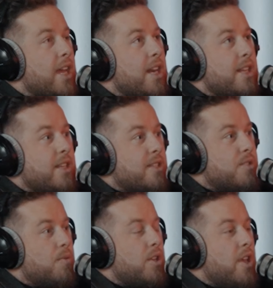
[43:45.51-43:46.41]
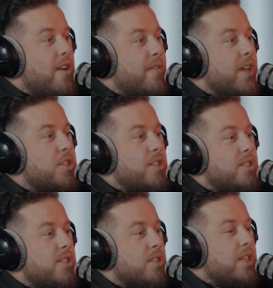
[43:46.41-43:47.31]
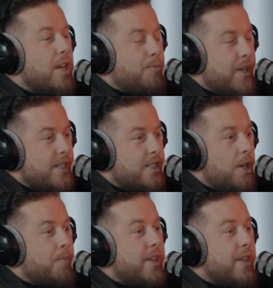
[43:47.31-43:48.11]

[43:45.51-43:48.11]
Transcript: and I think this is where a lot of agents get mixed up,